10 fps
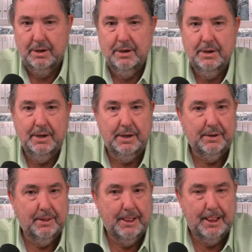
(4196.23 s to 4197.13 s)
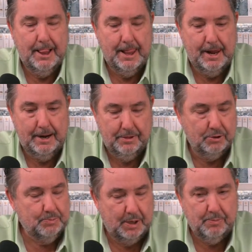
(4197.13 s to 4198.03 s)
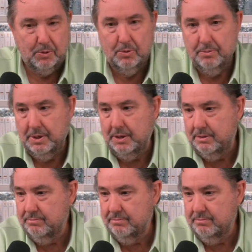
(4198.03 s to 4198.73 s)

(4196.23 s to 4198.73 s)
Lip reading: And those people need